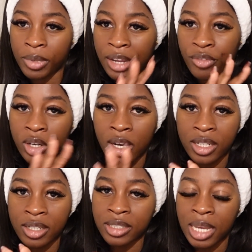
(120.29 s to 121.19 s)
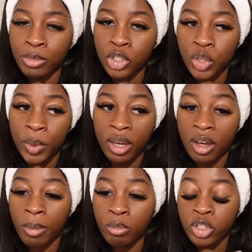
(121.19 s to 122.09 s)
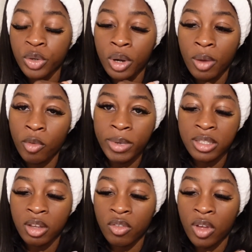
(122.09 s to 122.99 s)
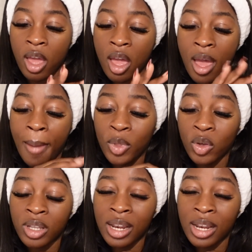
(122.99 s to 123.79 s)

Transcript: like regardless, I'm showing up for myself. I'm not gonna